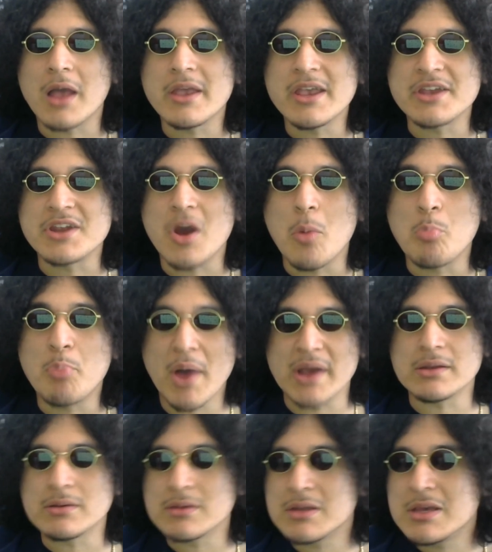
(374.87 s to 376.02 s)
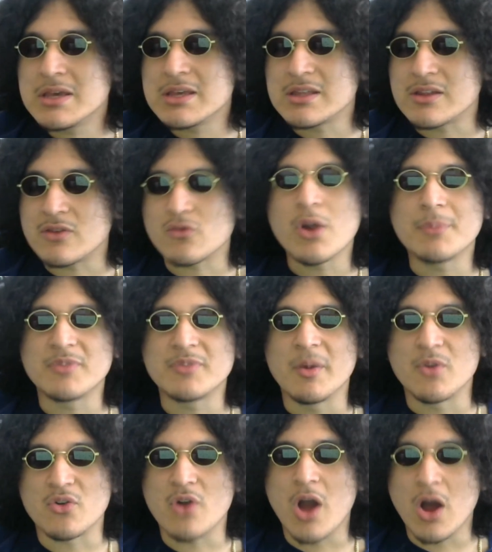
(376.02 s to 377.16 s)
you know, bugging, it rubbed them
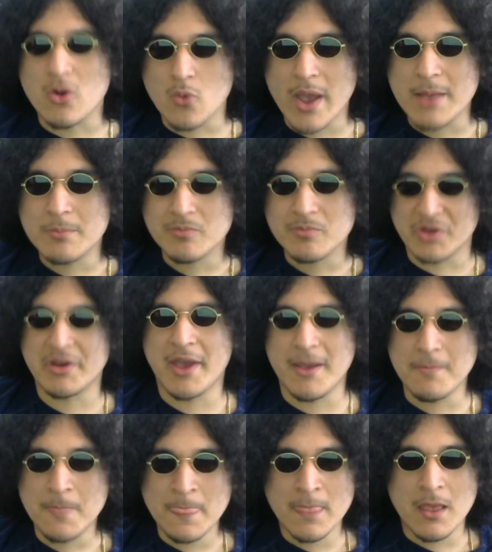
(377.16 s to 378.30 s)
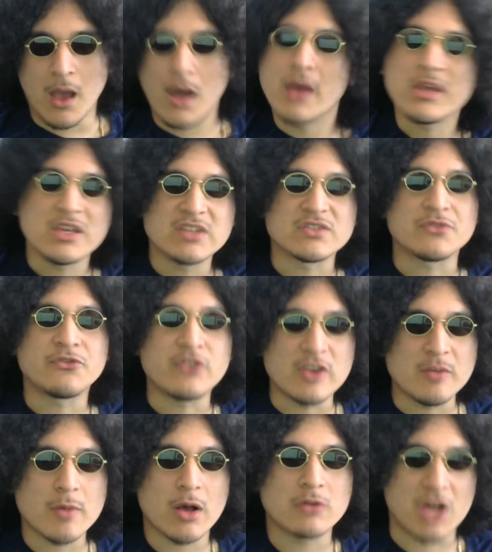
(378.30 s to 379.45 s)
the wrong way, okay? He's a
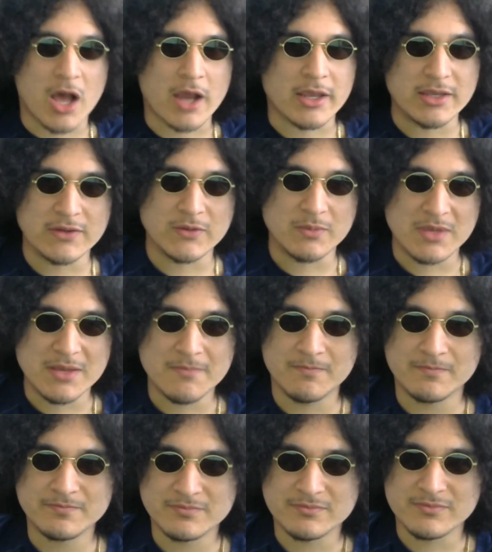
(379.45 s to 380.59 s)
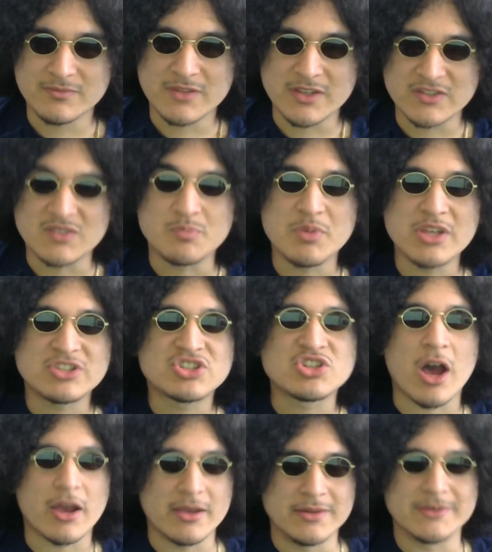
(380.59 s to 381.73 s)
female talking to me. Is a bitch
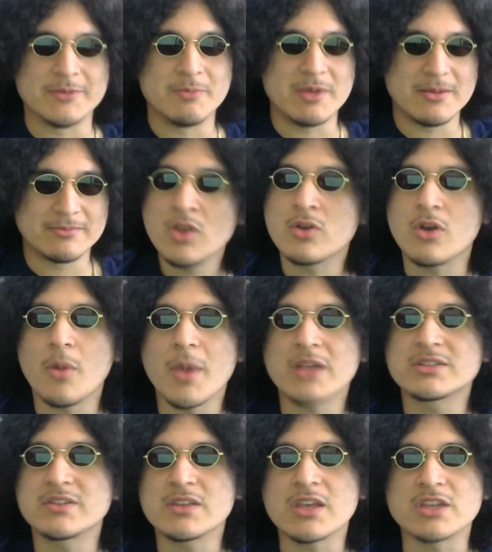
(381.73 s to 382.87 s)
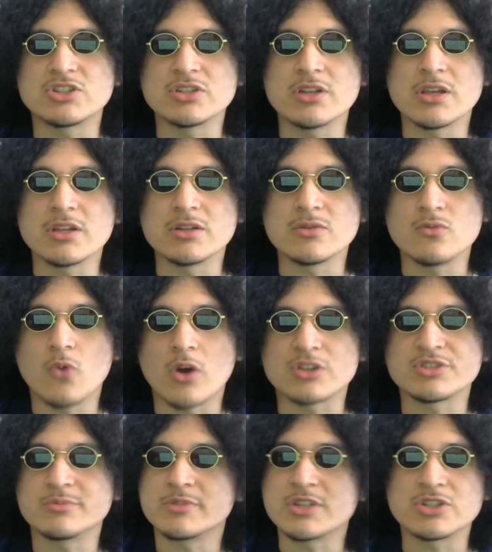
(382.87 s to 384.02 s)
talking to me. Go back to the kitchen and wash
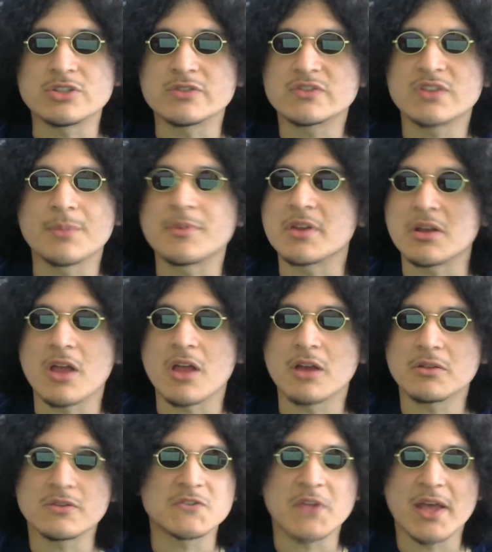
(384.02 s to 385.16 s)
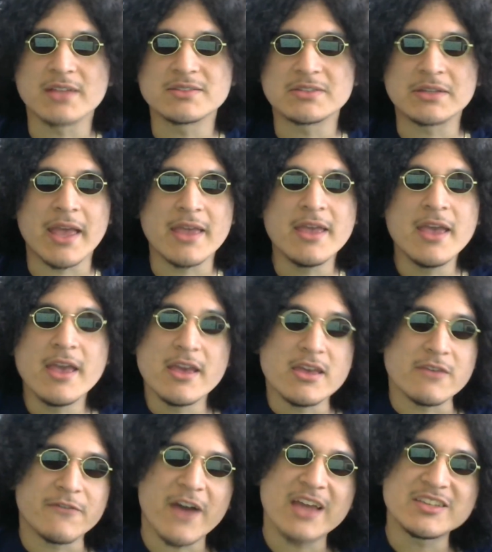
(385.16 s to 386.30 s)
some dishes. Something along those lines, okay?
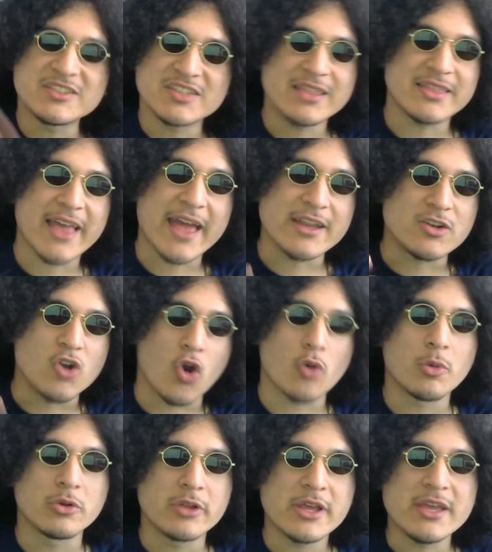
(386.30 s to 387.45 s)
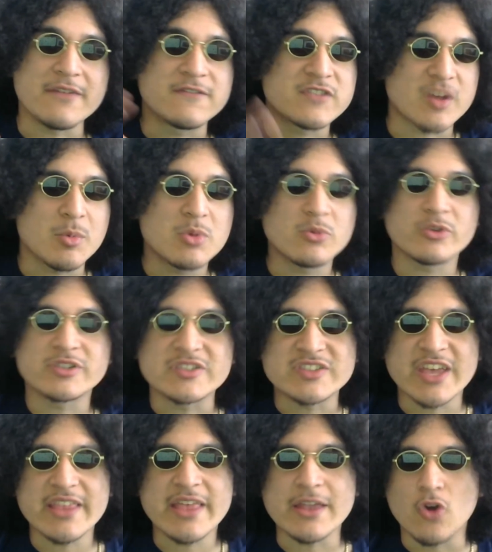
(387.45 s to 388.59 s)
If I said that normally, if someone were to
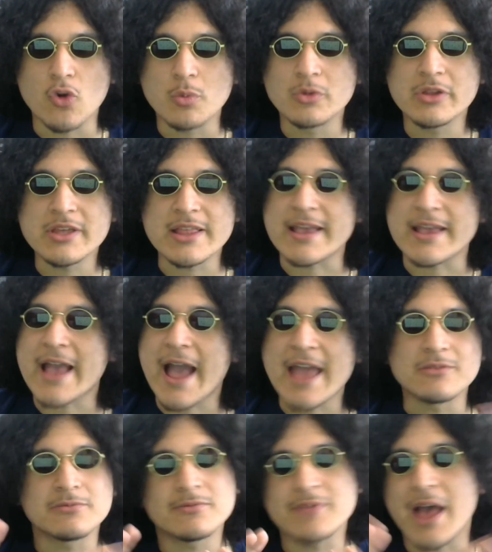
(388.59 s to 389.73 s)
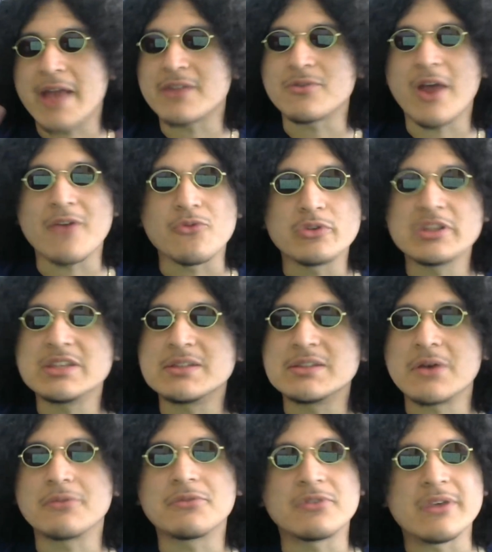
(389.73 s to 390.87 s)
say that normally, like, I really
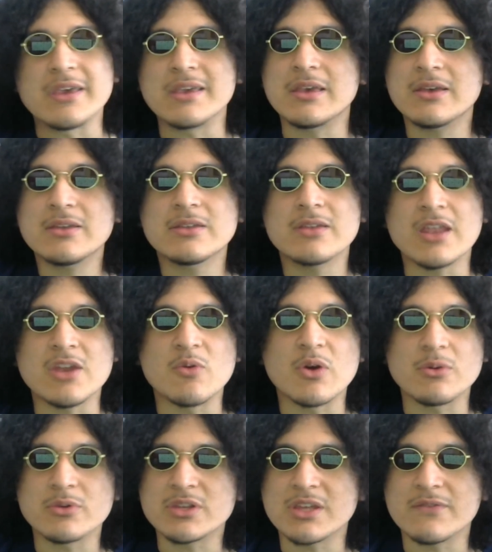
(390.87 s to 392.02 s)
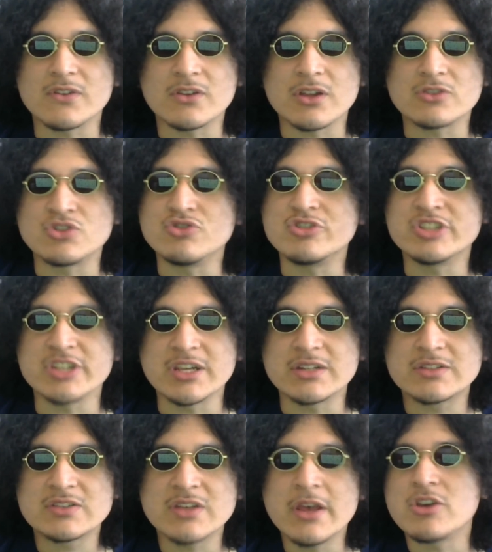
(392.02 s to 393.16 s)
don't think anyone would give two
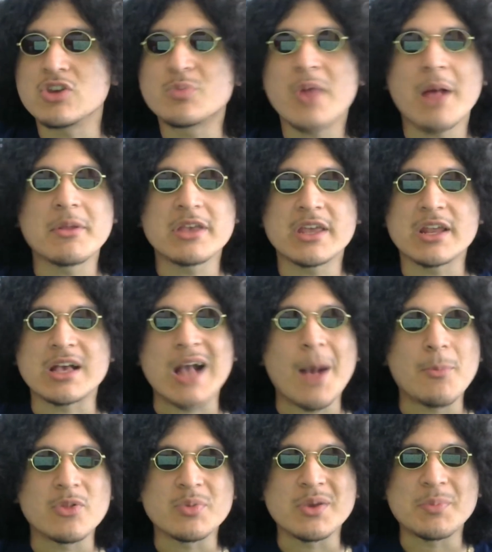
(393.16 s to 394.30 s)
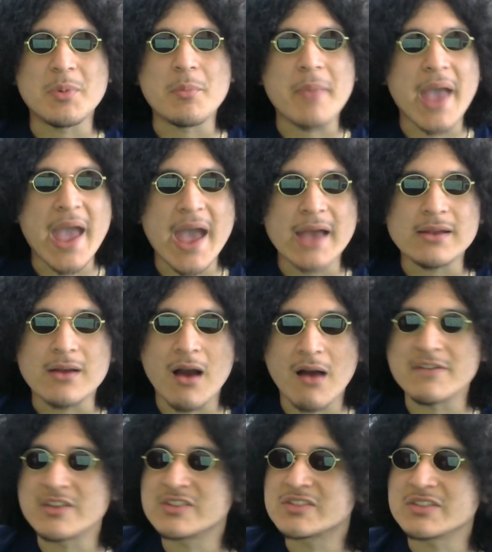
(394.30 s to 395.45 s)
shits. You'd probably get a couple of people mad,
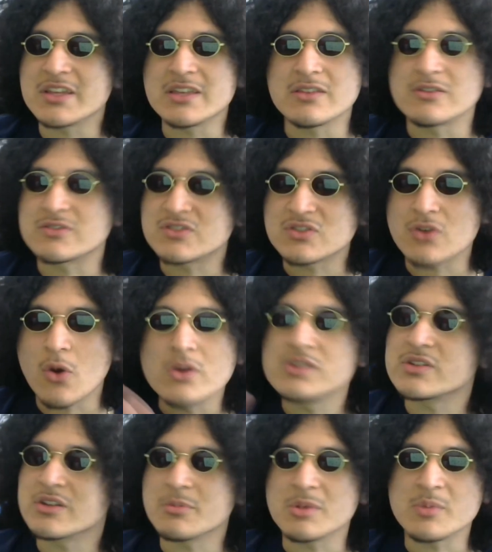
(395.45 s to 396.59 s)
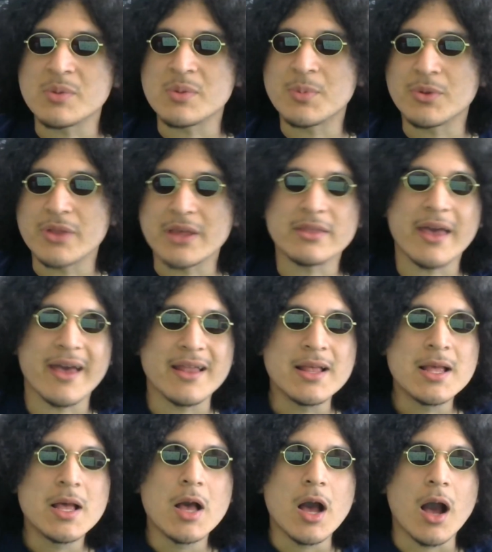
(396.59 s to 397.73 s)
obviously. There's always gonna be people like that.
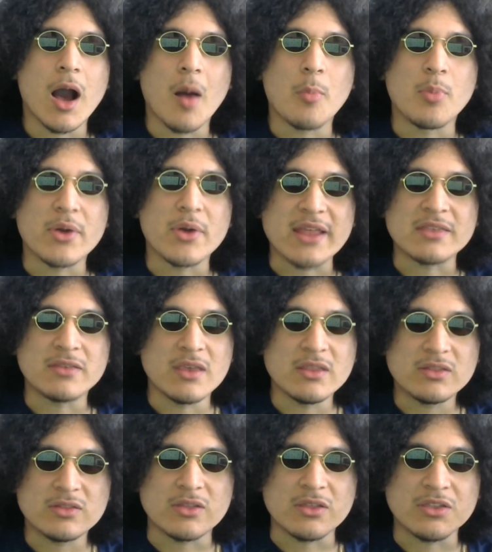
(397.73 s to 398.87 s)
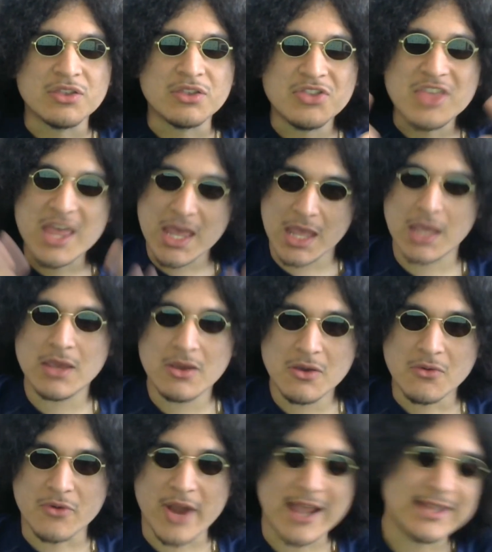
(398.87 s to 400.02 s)
But I think the thing,
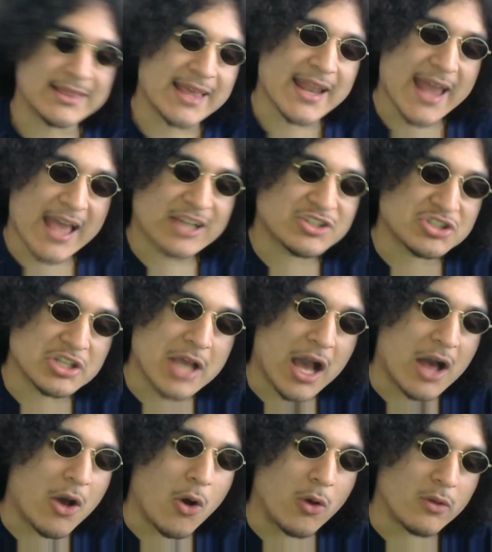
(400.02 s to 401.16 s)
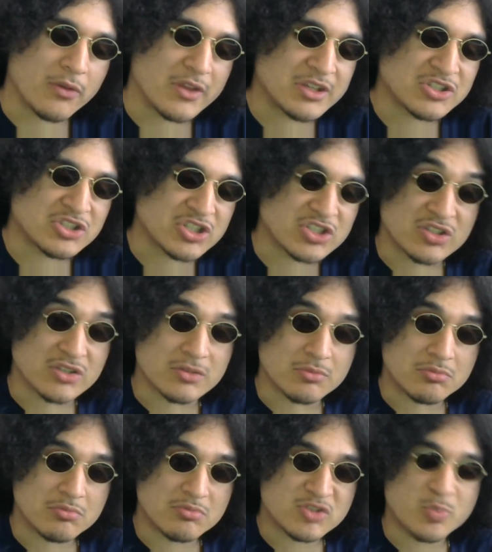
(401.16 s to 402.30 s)
right, that actually got all this just to
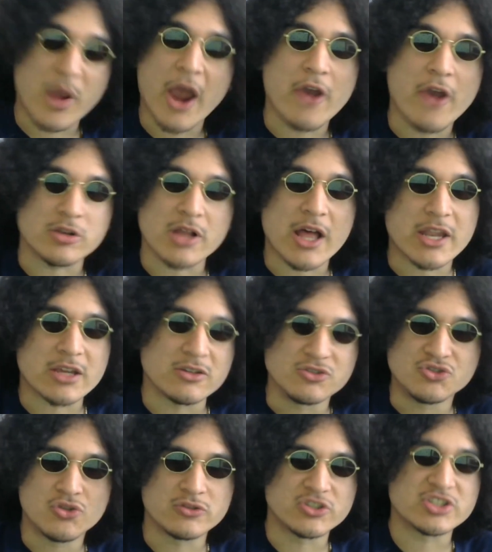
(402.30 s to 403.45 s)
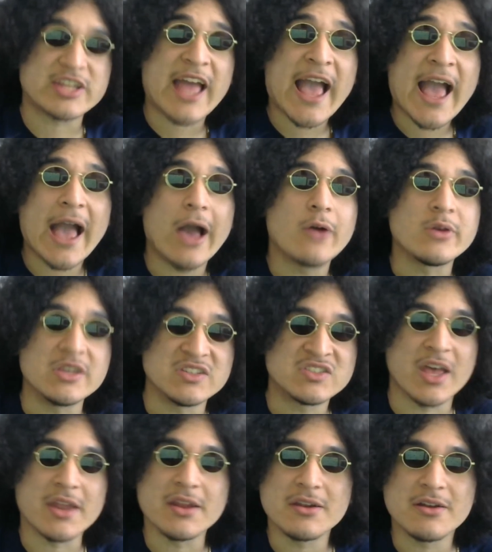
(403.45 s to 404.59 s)
spiral out of control is just how he
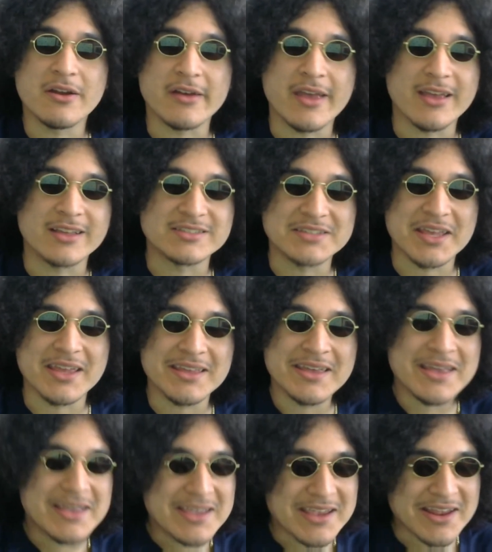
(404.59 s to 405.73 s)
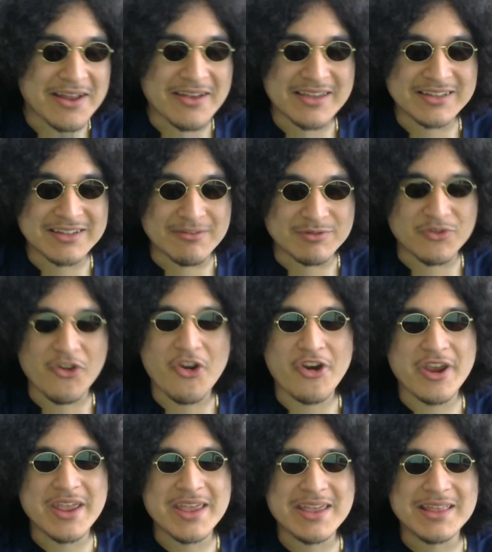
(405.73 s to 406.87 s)
said it, okay? Because, like, you know, it was
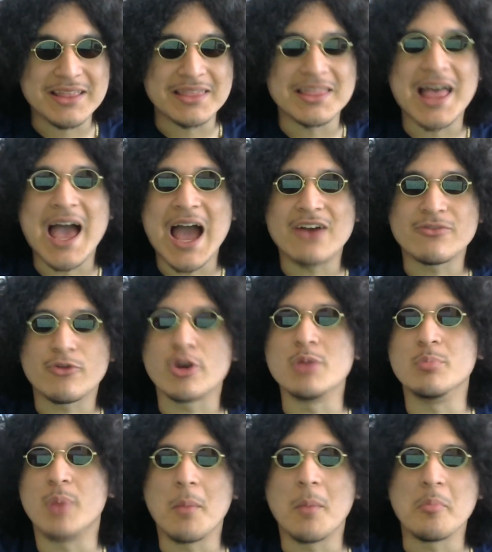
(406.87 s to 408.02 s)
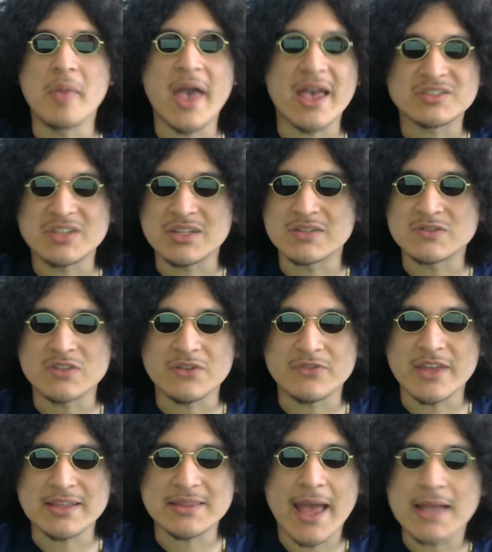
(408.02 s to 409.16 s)
very loud, very bombastic and stuff
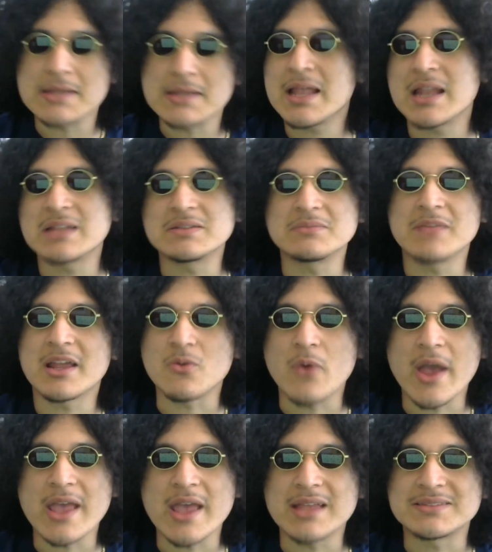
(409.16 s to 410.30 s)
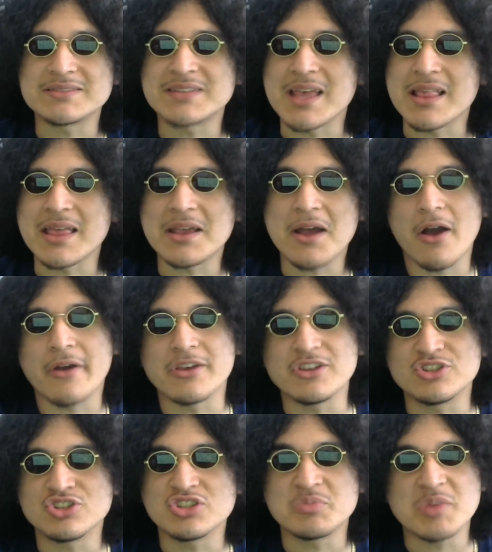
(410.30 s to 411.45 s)
like that. Not a way to say, like, ah, oh, he
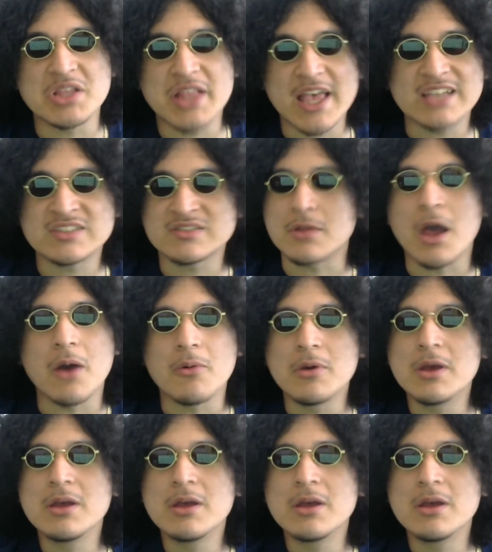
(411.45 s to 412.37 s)
should be less, no.